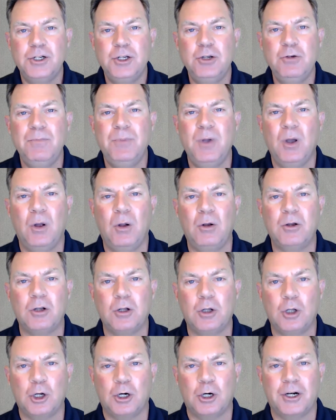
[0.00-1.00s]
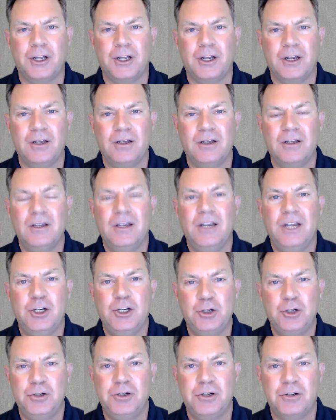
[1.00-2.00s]
do you build learning
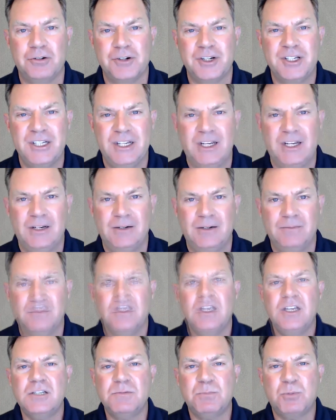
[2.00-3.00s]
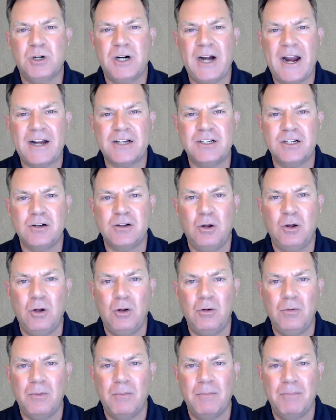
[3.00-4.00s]
into your routine? His
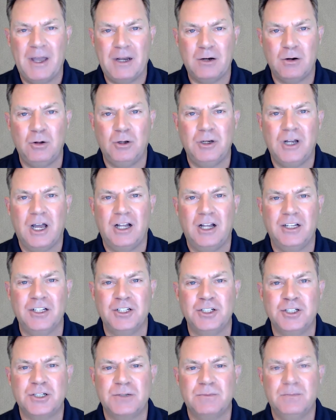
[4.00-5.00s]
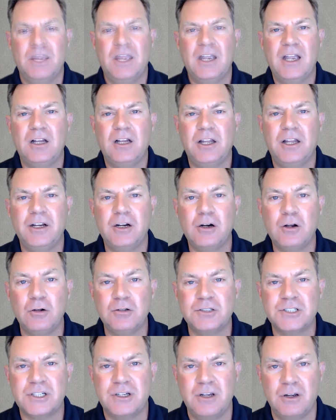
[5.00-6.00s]
practical medical knowledge and
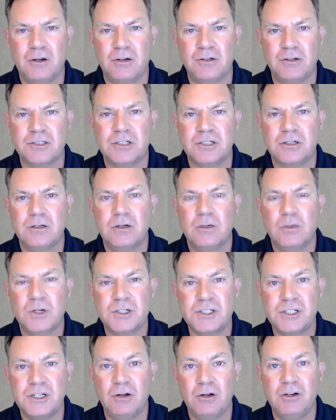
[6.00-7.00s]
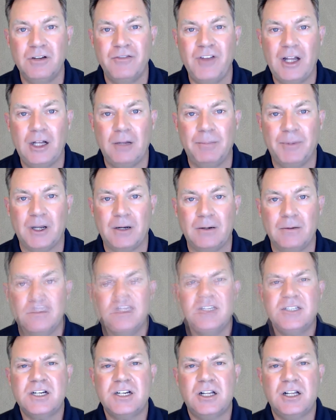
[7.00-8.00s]
clinical skills were still developing.
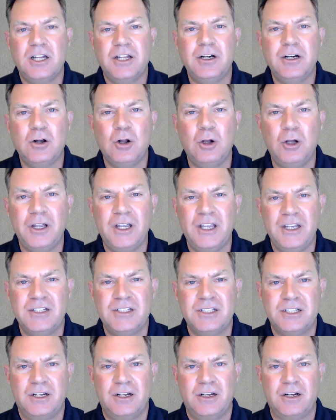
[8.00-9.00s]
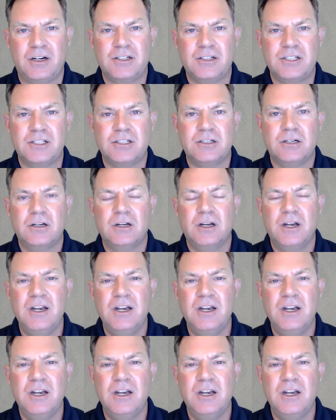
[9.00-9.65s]
His clinical instincts